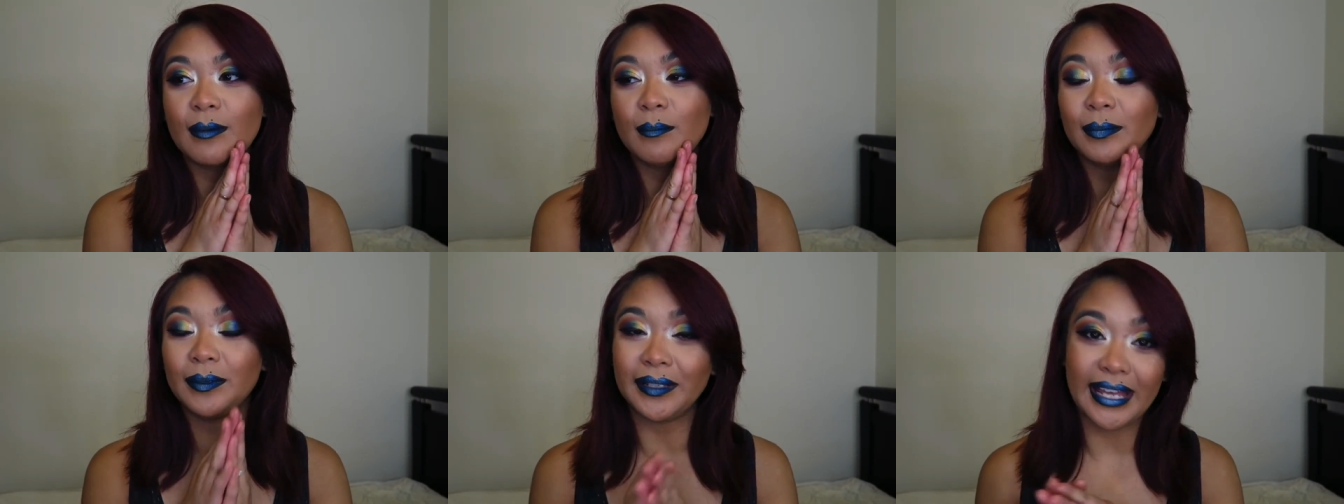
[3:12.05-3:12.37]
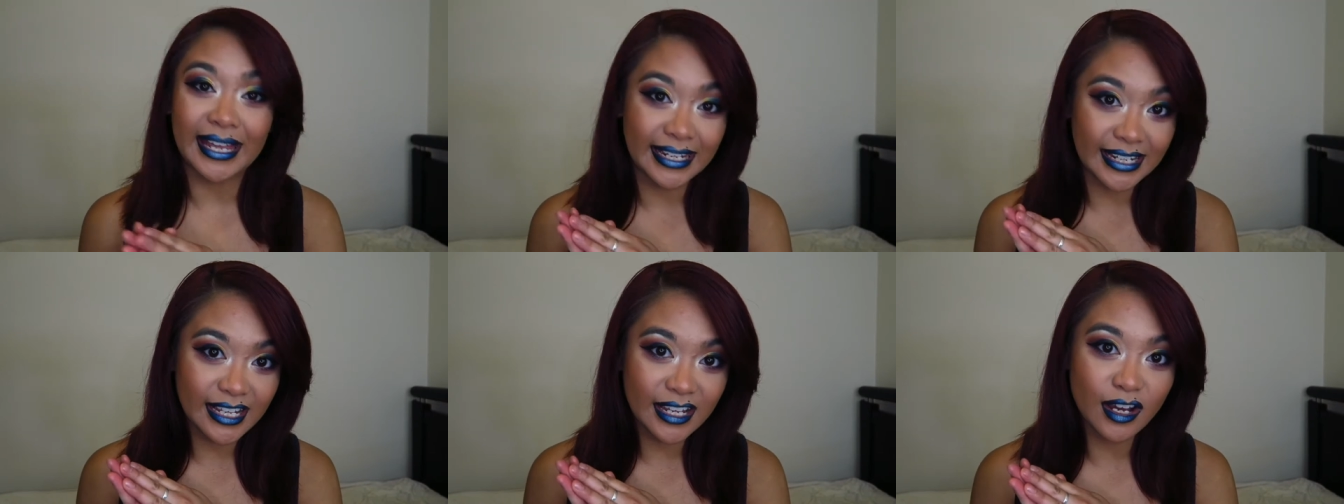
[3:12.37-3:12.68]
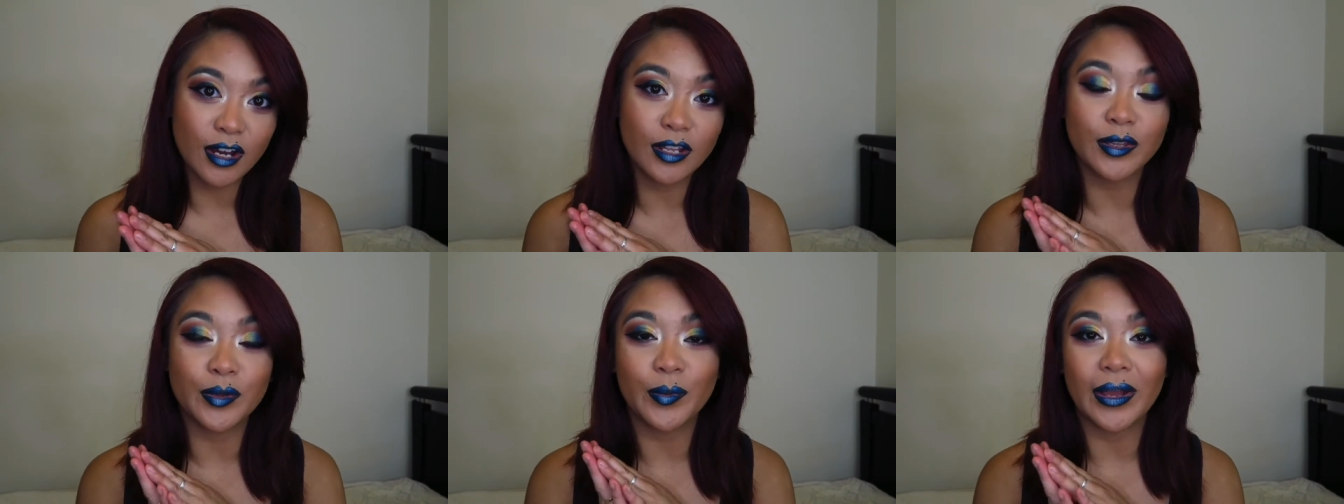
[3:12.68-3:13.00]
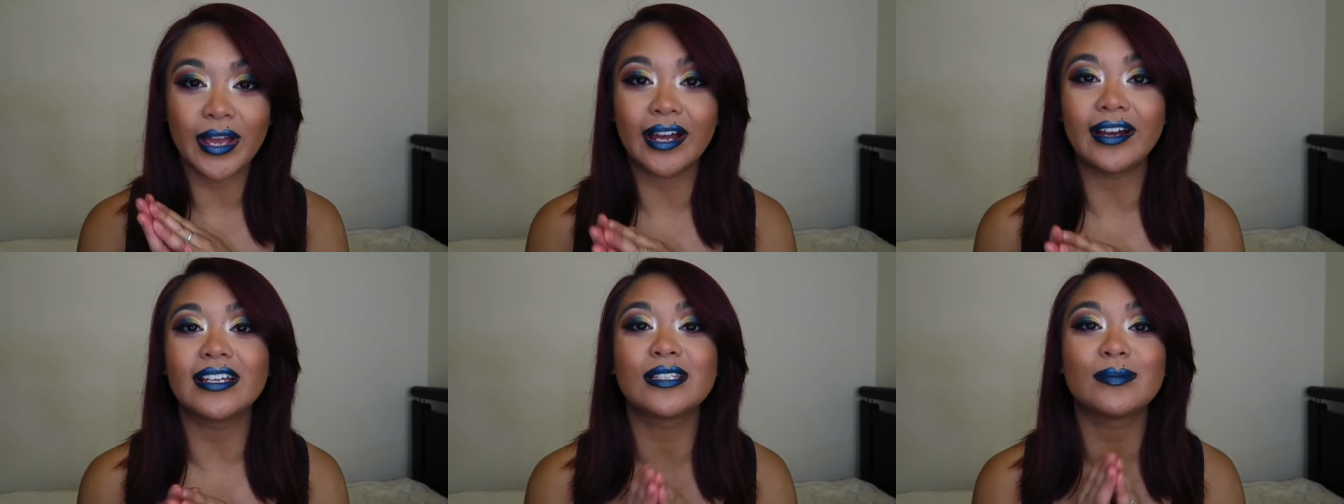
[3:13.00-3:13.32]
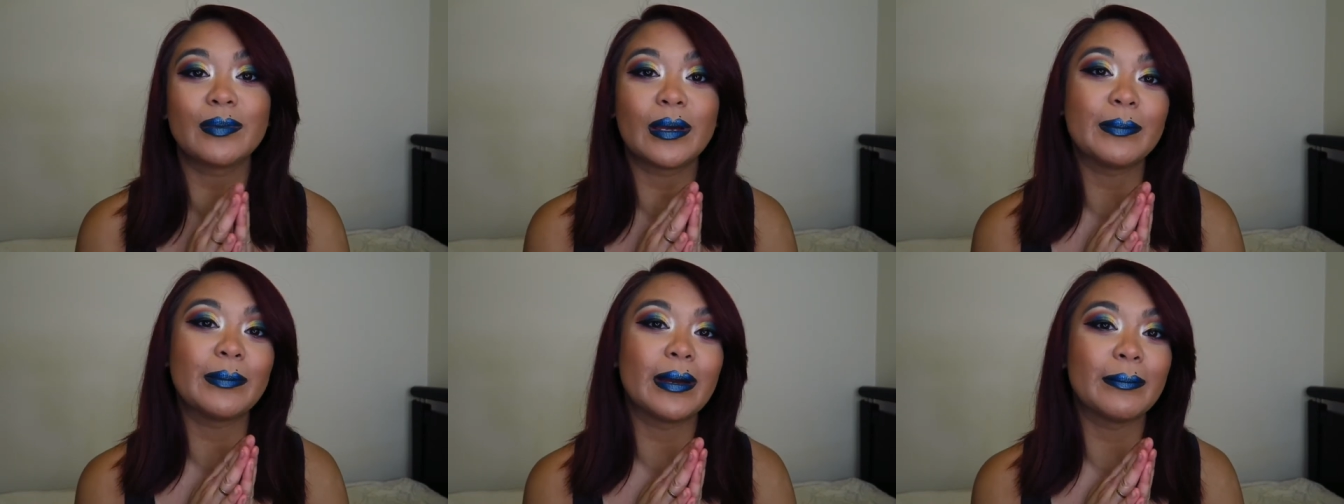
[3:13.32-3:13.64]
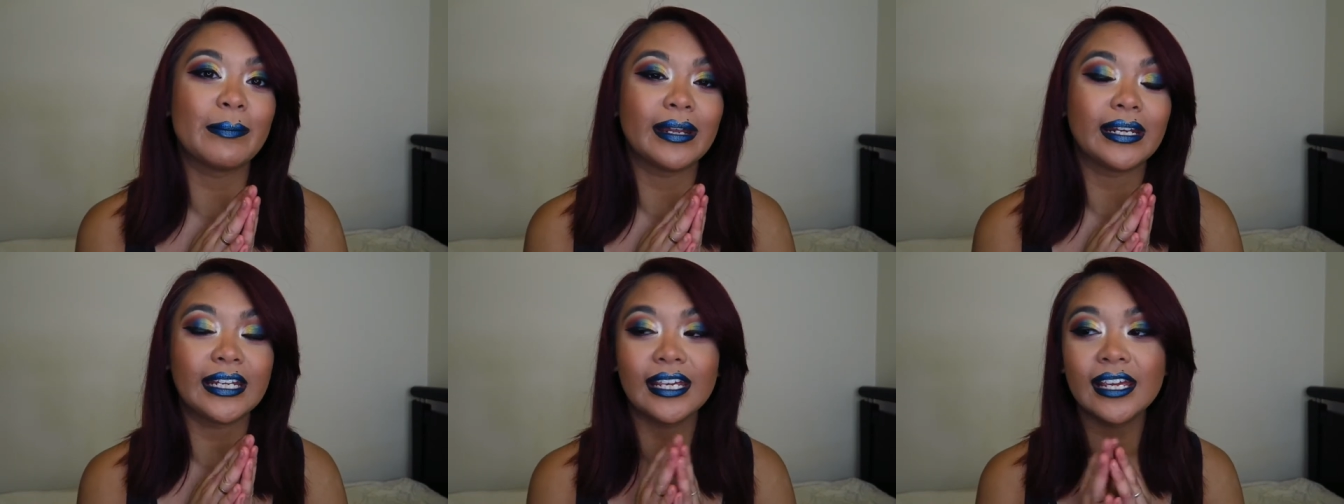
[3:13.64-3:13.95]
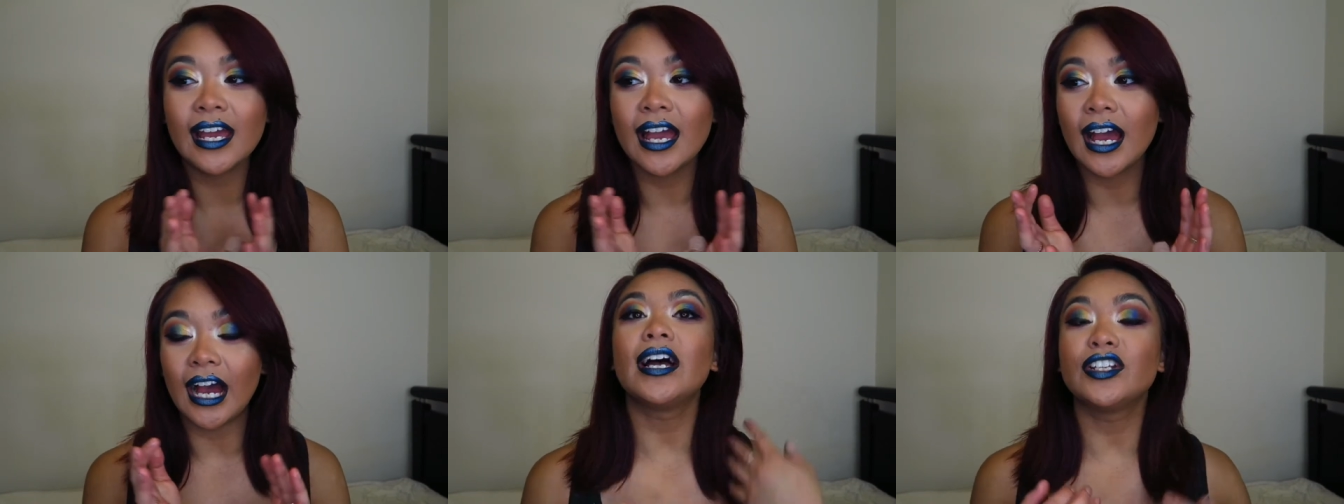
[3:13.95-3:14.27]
planning on the way I spend my money.